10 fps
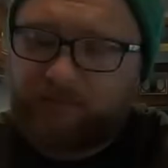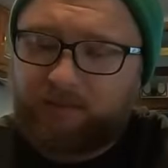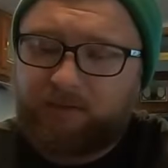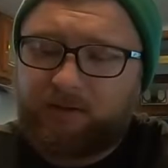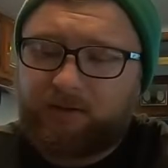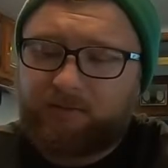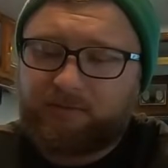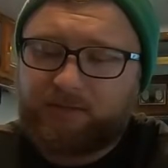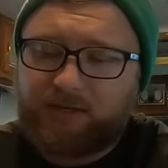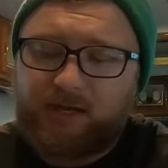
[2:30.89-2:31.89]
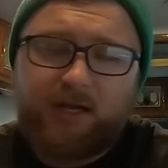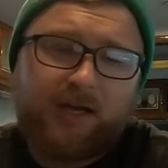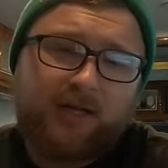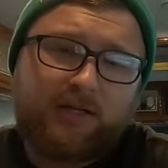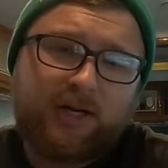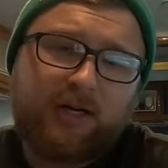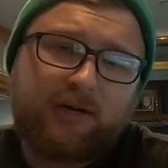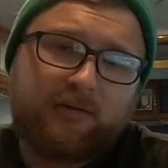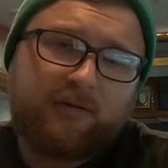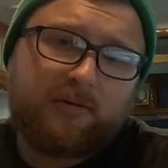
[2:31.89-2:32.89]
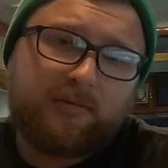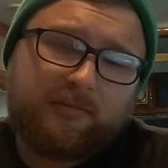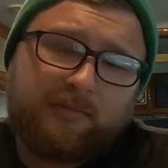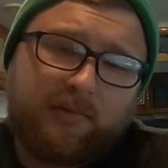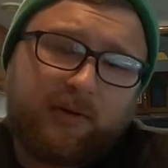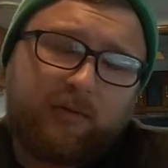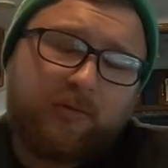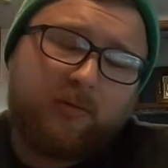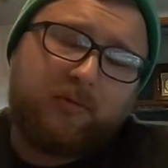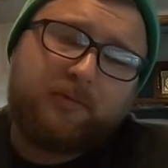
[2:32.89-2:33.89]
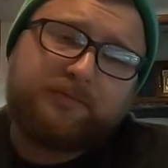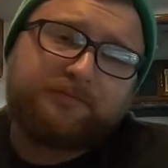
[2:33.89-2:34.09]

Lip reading: I'm going to check your local